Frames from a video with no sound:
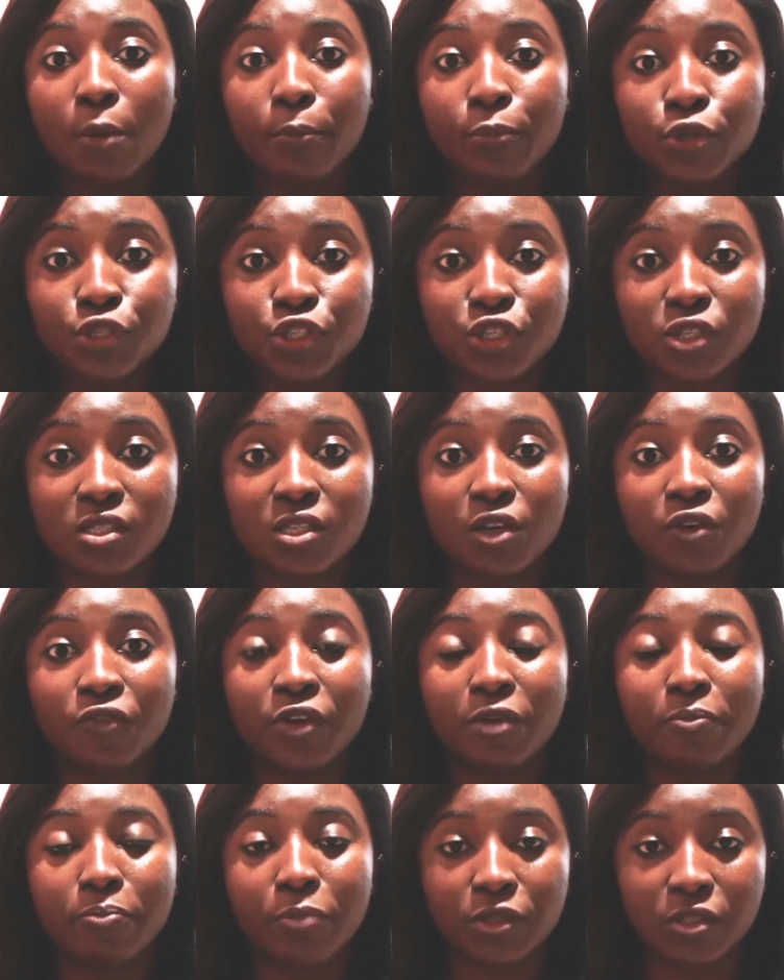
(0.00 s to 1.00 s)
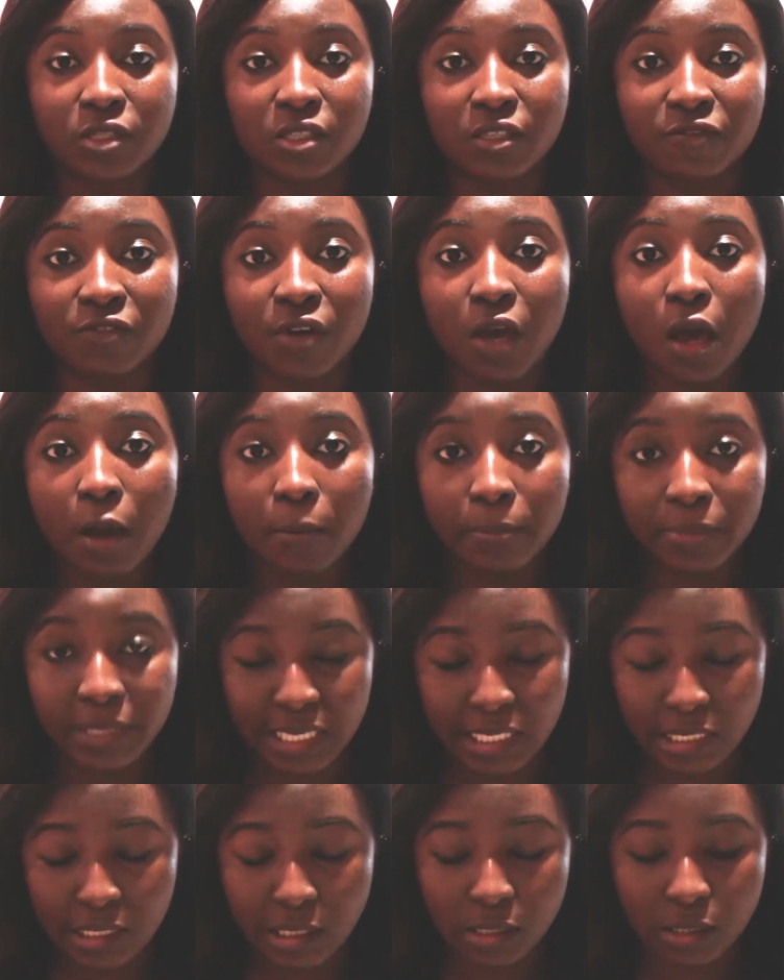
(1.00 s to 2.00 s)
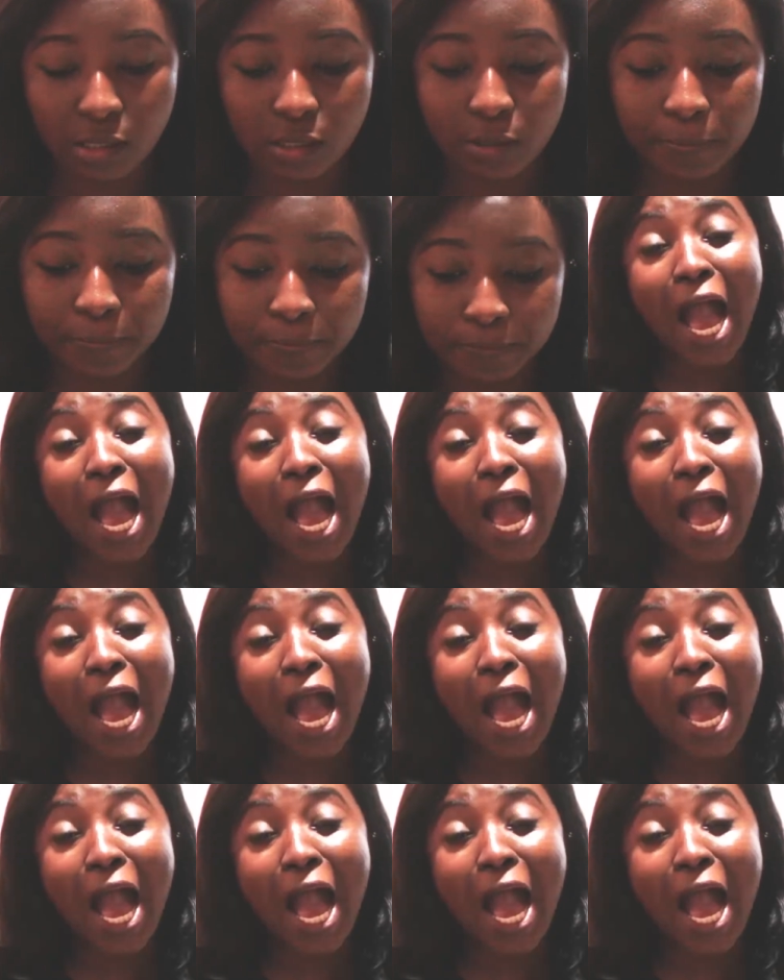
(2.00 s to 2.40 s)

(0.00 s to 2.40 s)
Put yourself in positive places.